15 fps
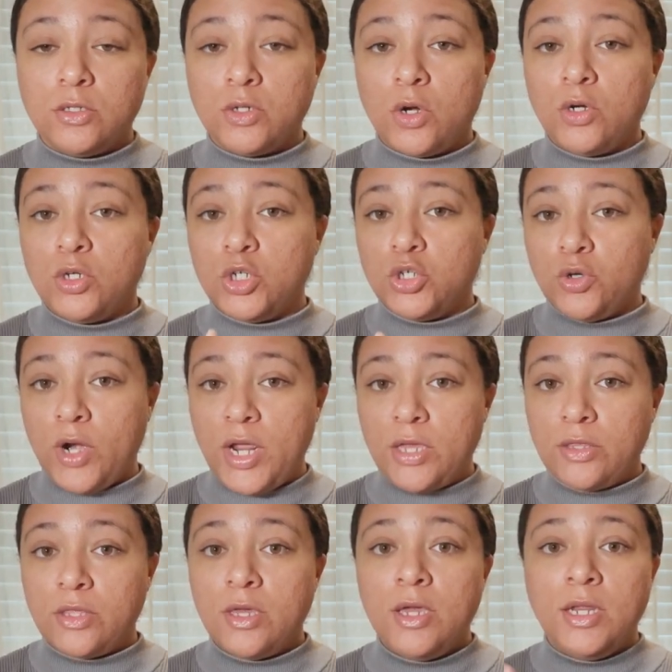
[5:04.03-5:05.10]
certain
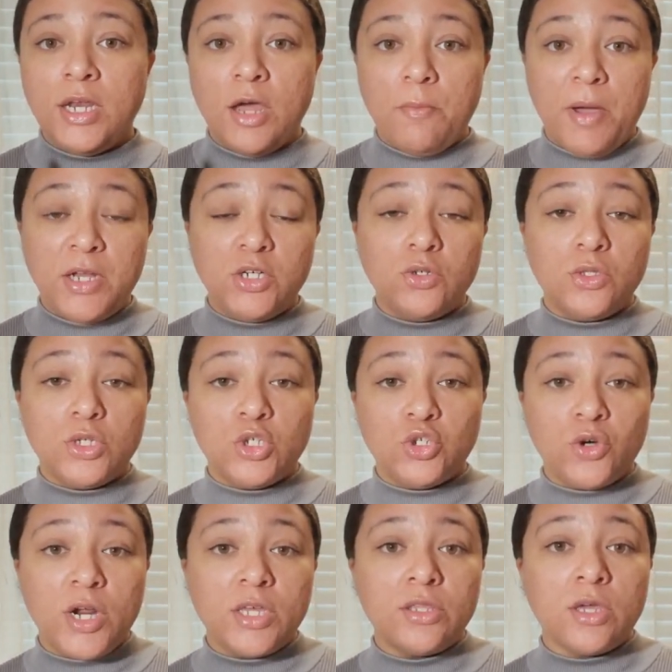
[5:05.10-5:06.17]
strength. Now, mind you, the
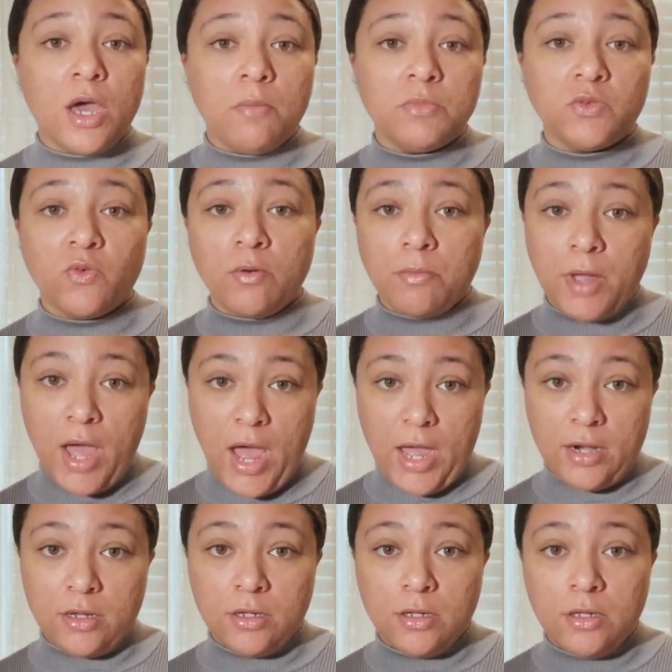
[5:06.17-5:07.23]
strength comes from
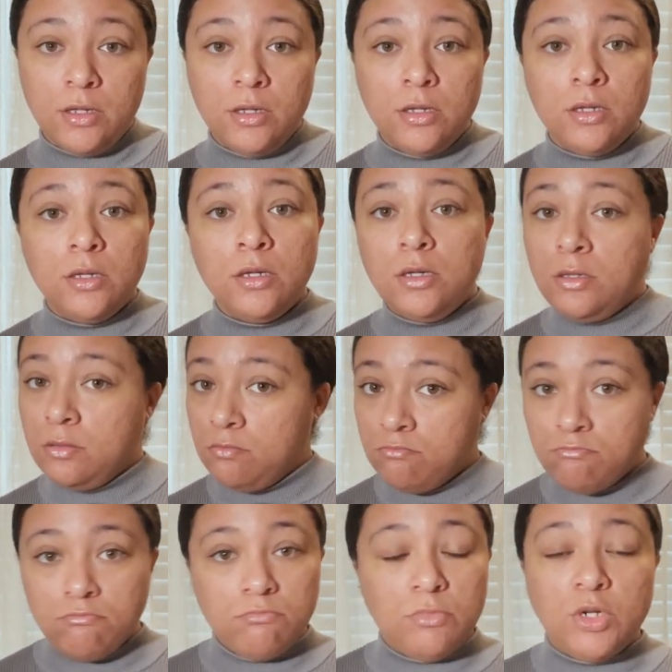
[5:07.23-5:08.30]
God.
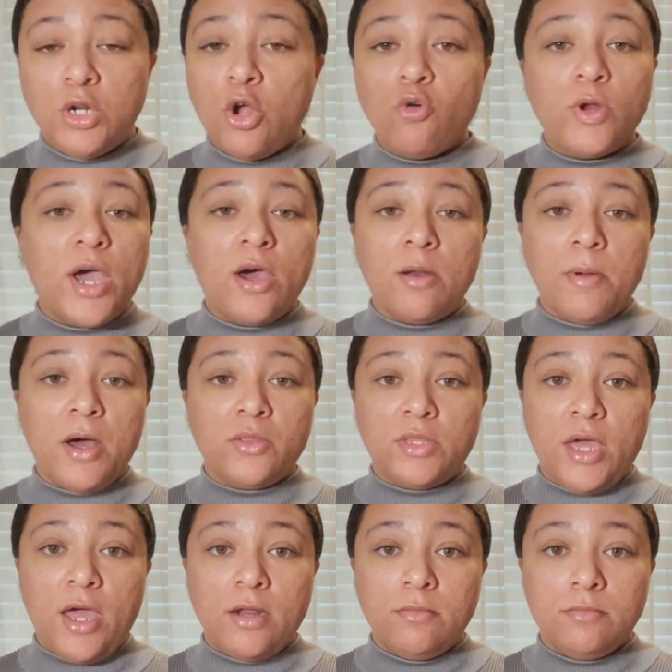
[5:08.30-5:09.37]
No doubt about
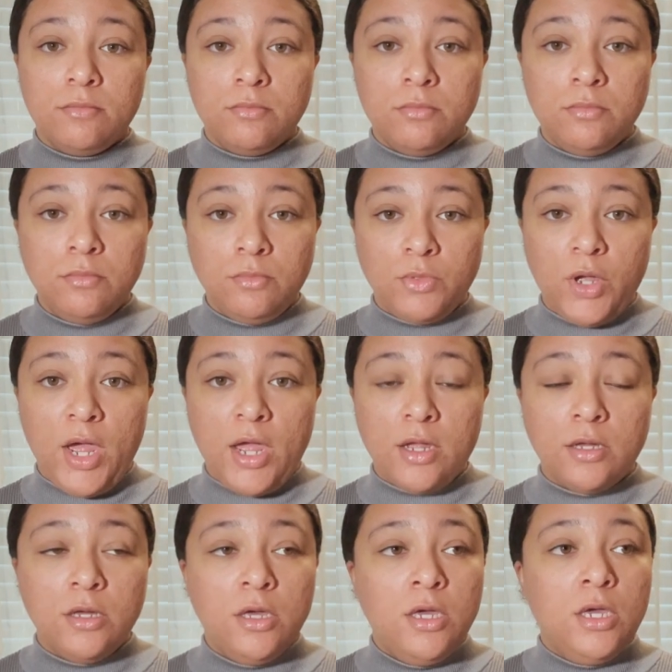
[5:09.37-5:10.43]
that. Okay?
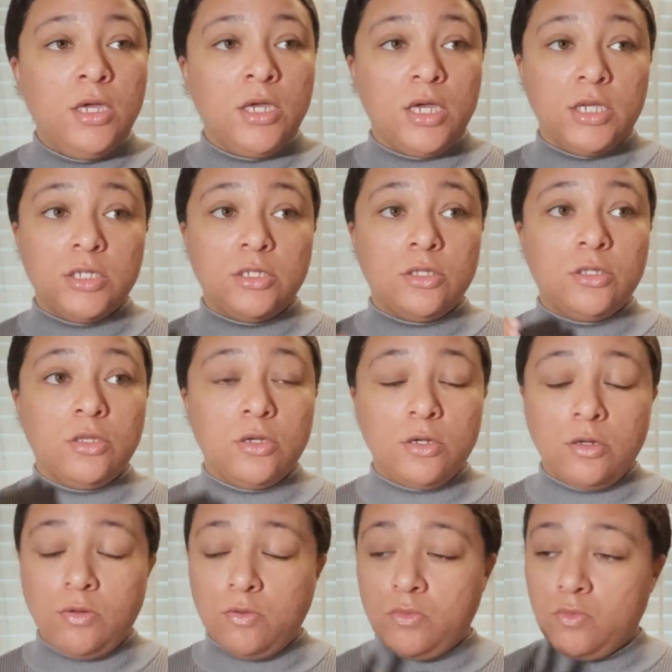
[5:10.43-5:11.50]
Because
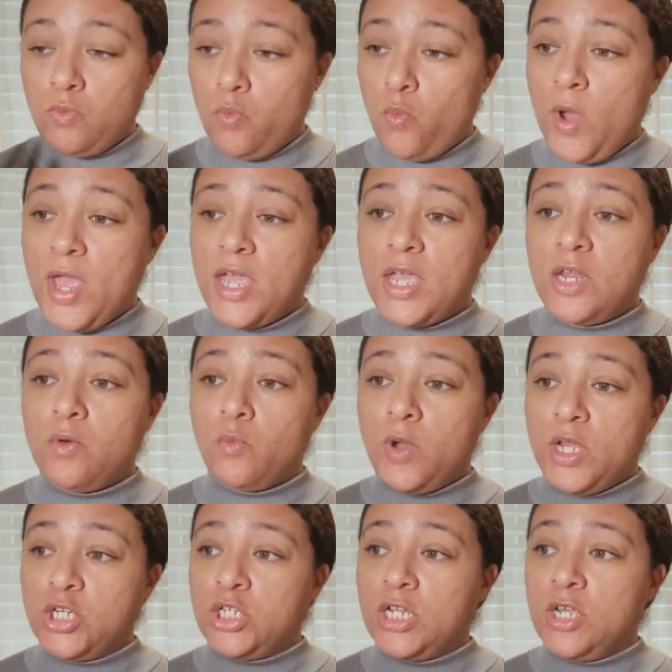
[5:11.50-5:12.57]
the way in
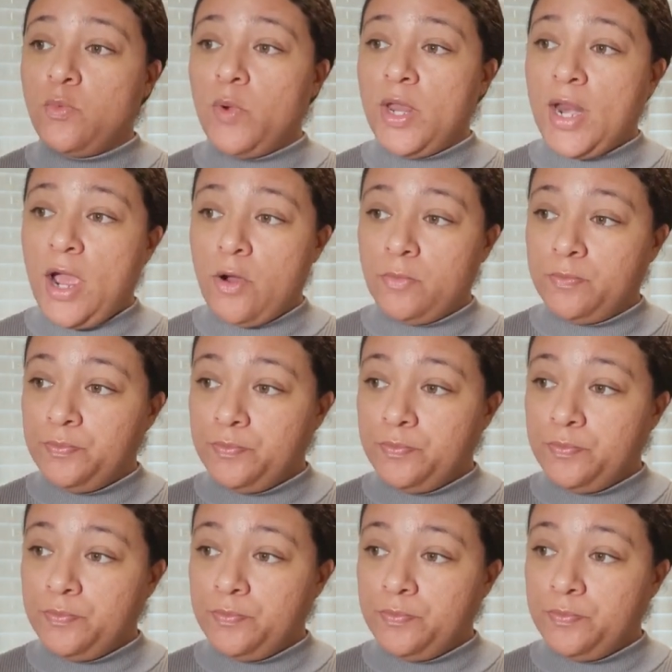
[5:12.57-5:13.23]
which he went out,